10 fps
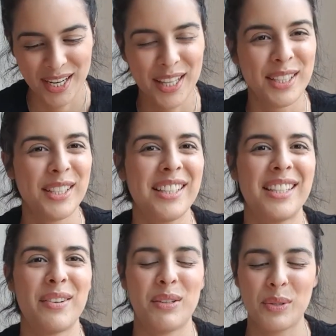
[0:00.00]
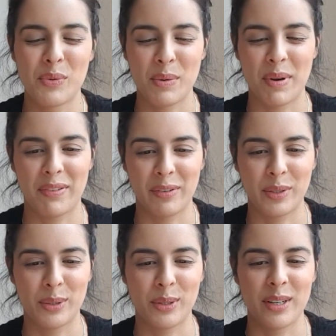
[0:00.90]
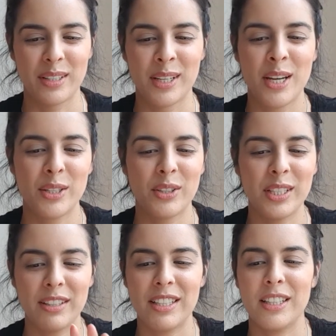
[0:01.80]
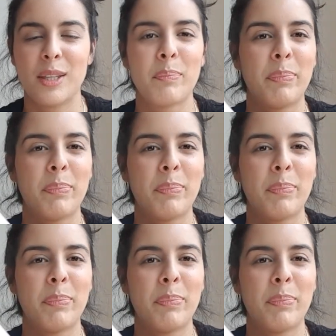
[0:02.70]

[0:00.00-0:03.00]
This is definitely one of my favorite stories. So this is the